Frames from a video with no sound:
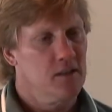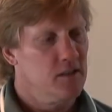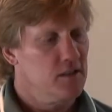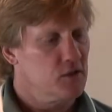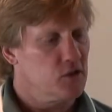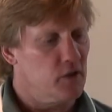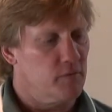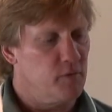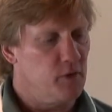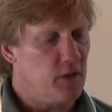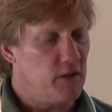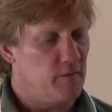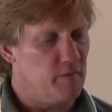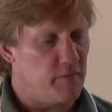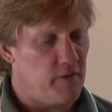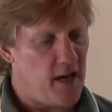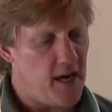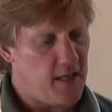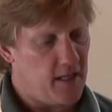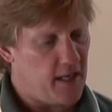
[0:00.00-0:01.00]
So if you can
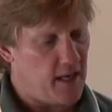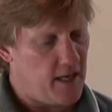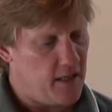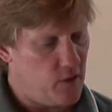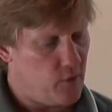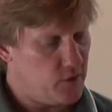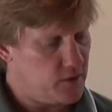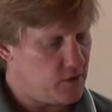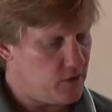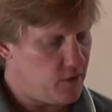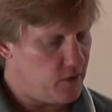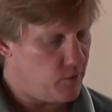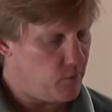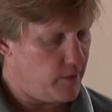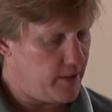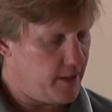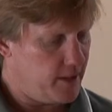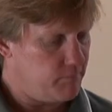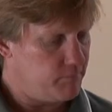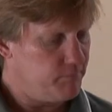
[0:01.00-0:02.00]
find it, I know it's on the
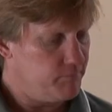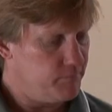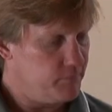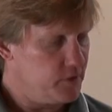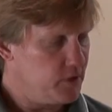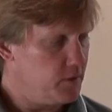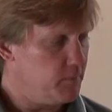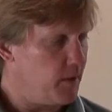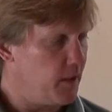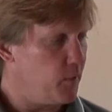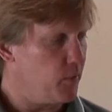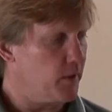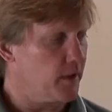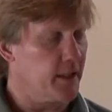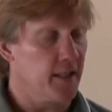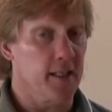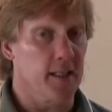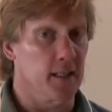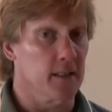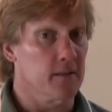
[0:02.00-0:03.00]
web, you may want to
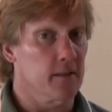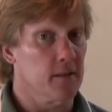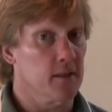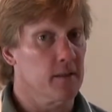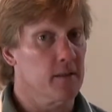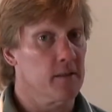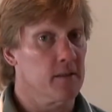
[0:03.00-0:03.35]
get it.